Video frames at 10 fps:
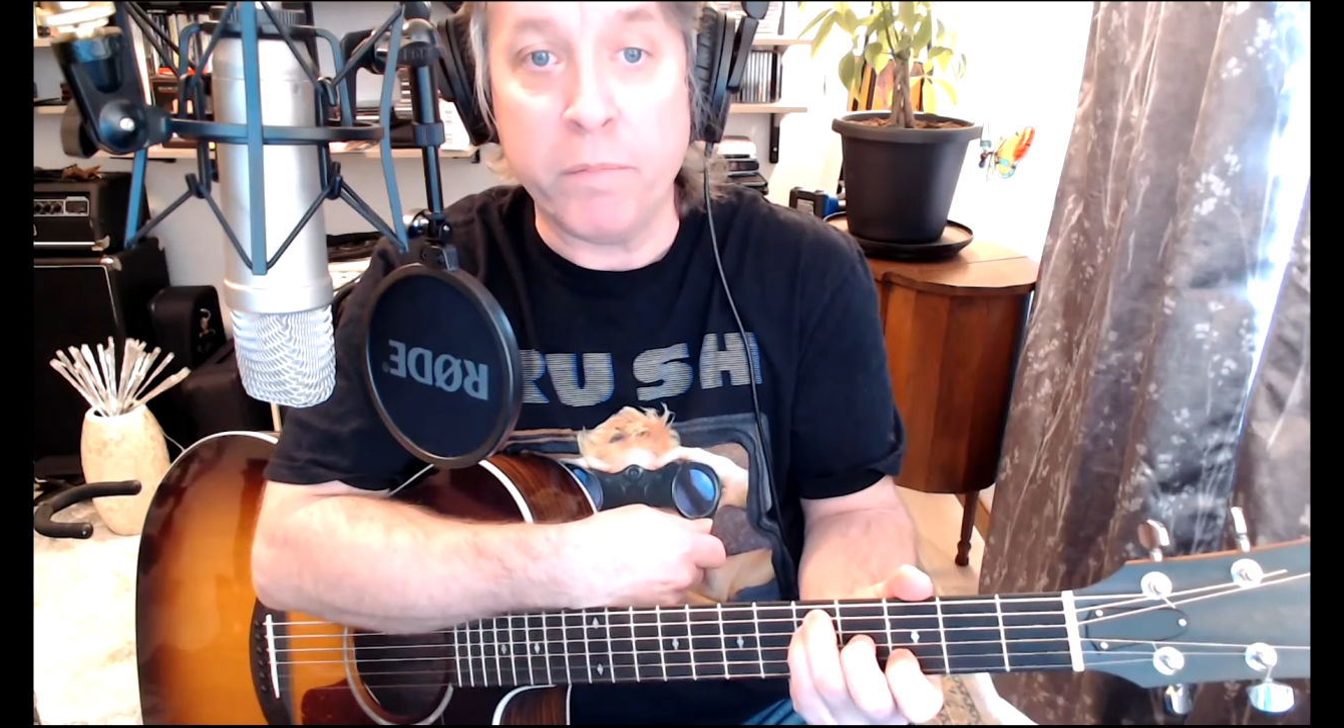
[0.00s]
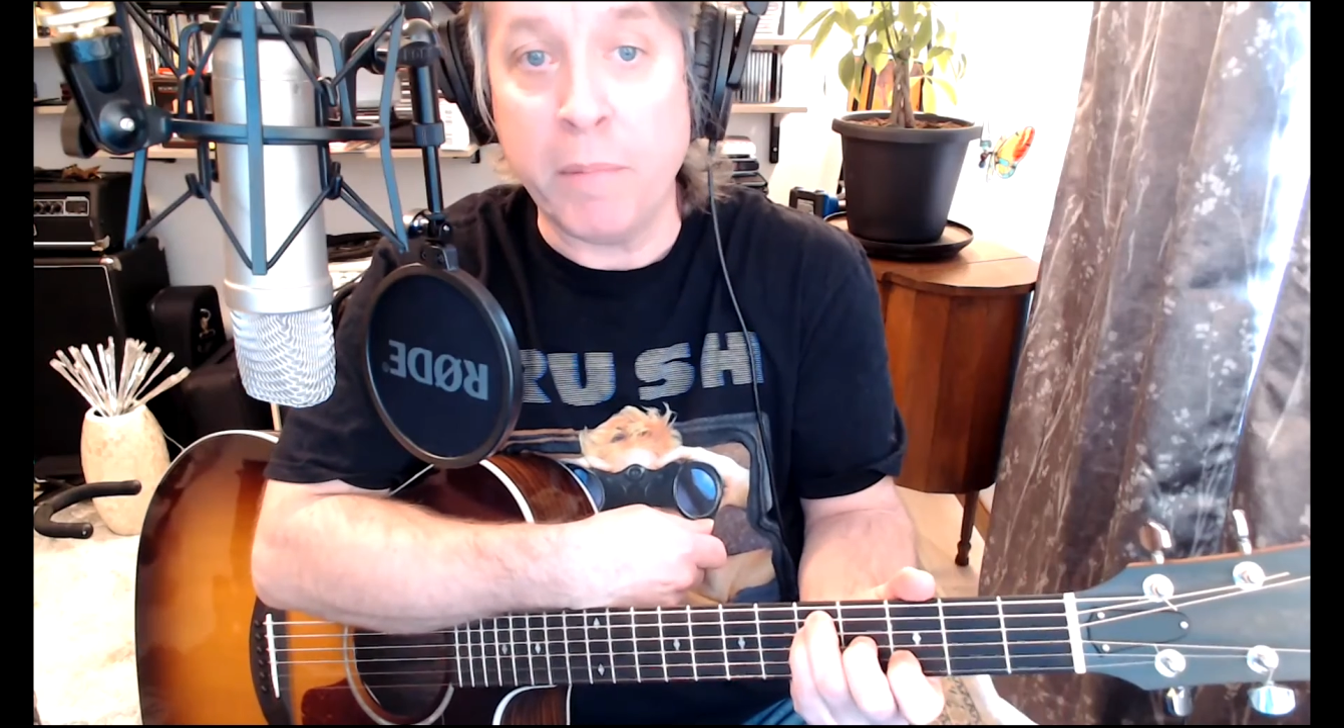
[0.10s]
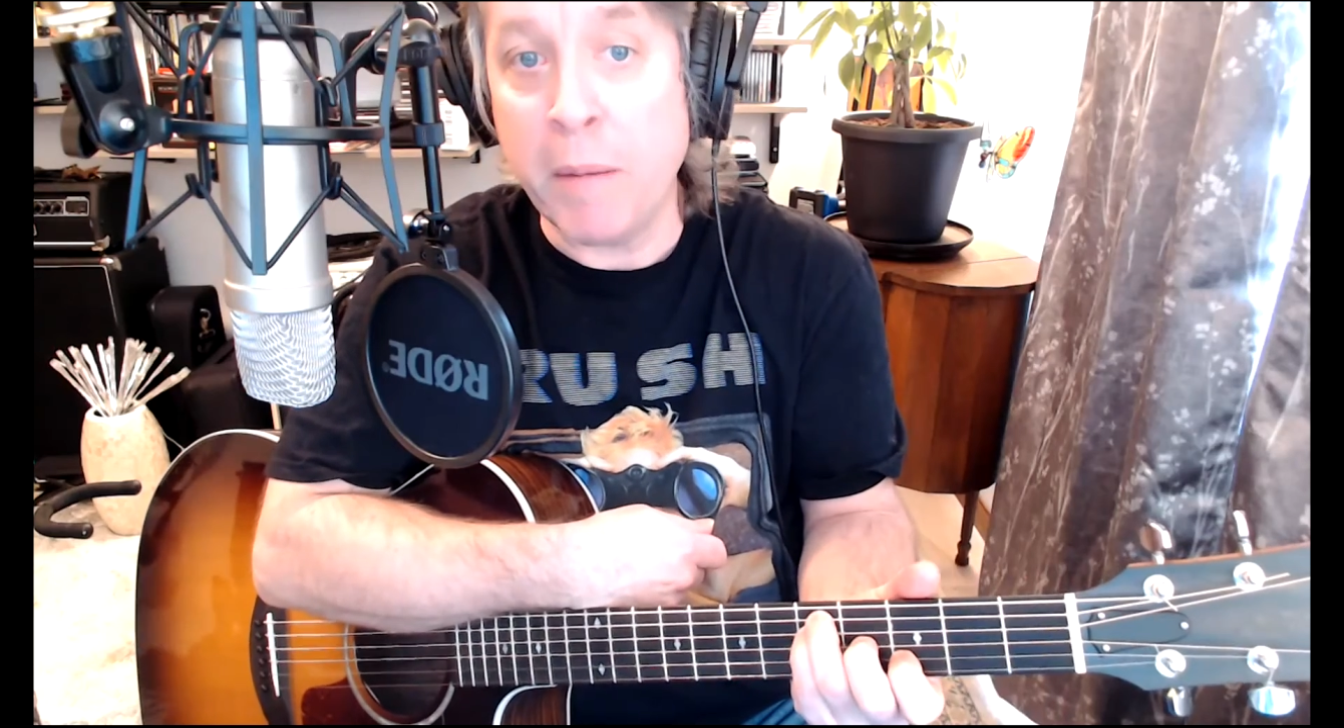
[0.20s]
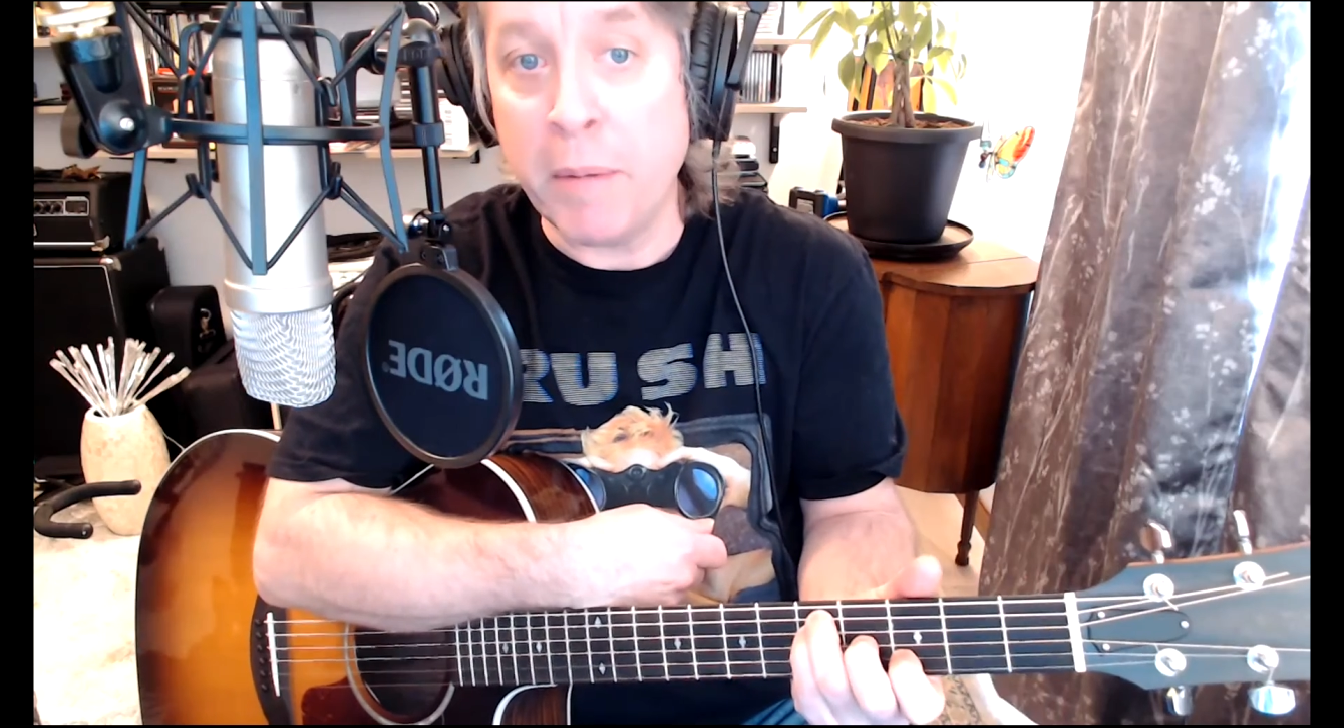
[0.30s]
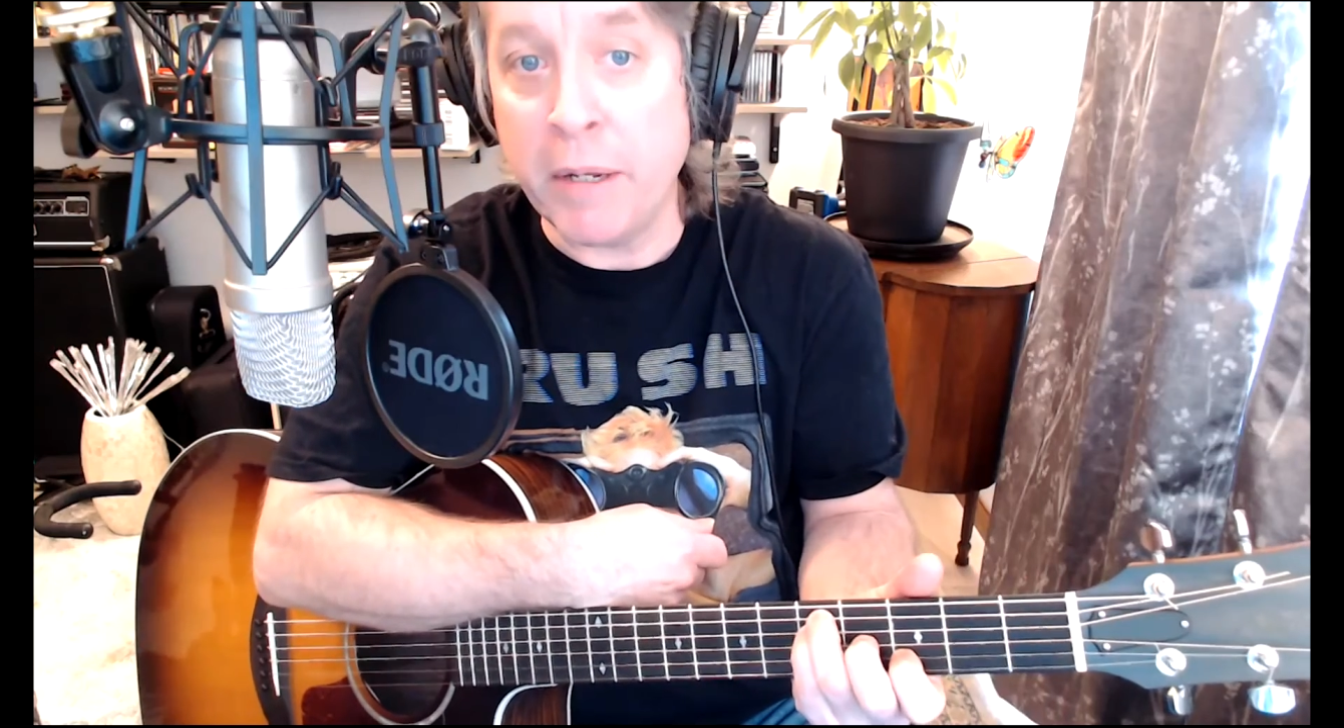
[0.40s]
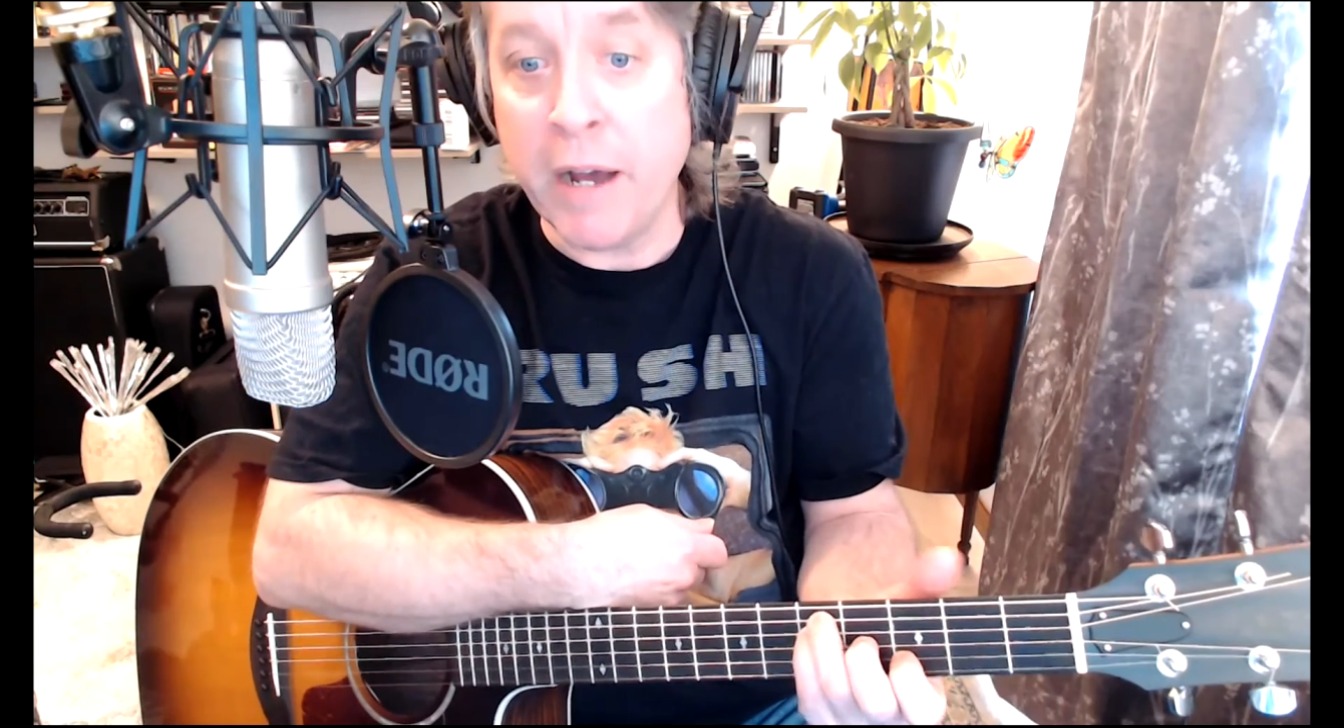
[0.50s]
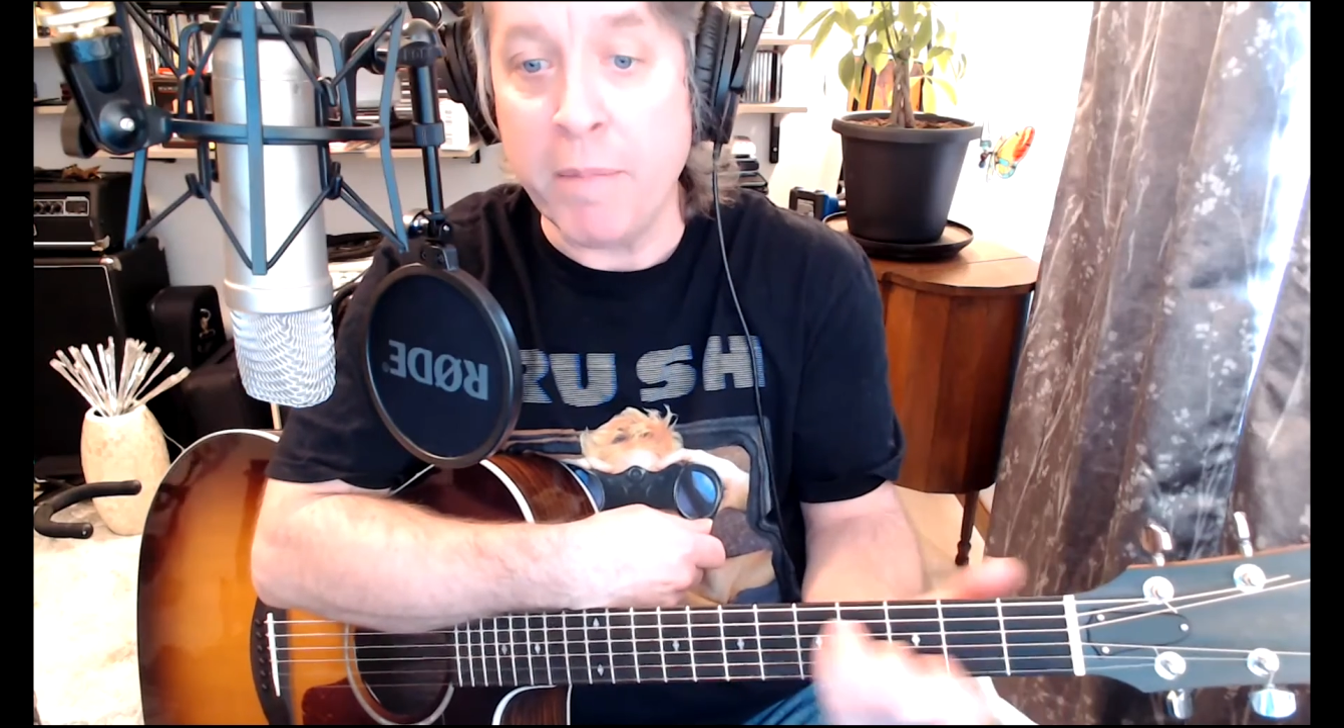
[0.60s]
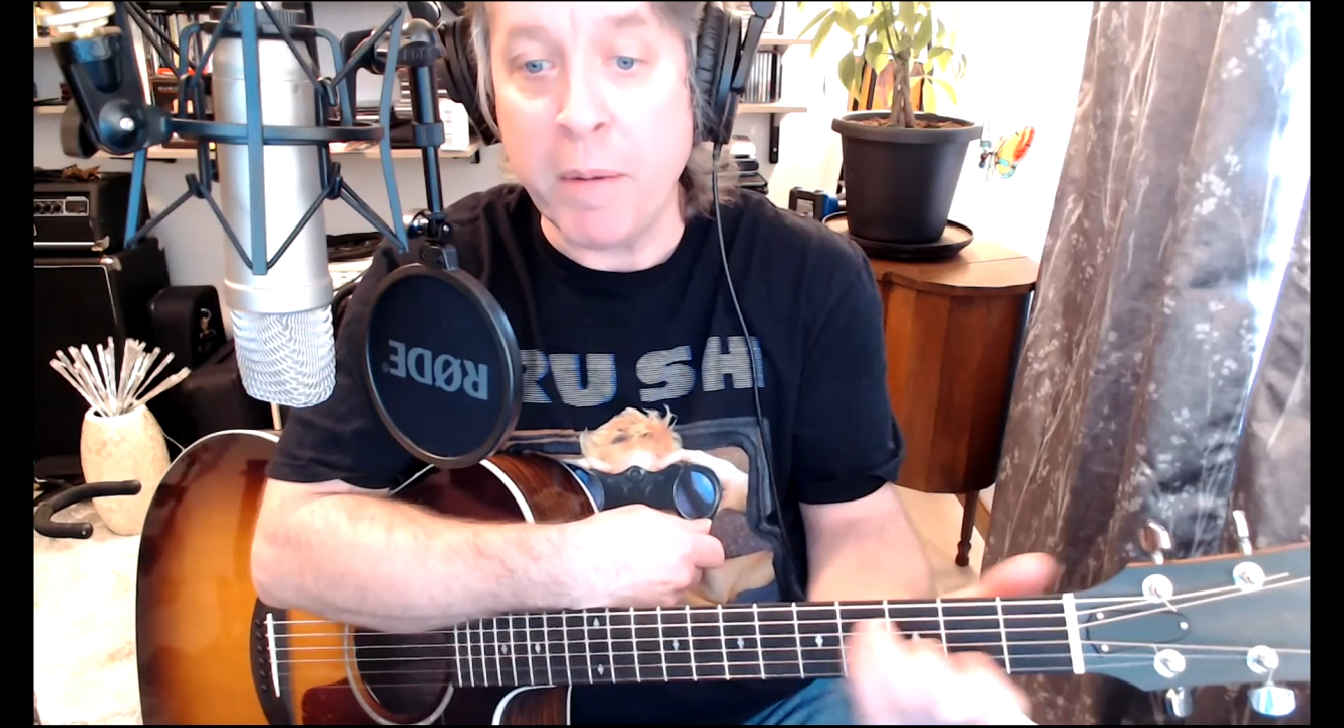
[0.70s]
but maybe not.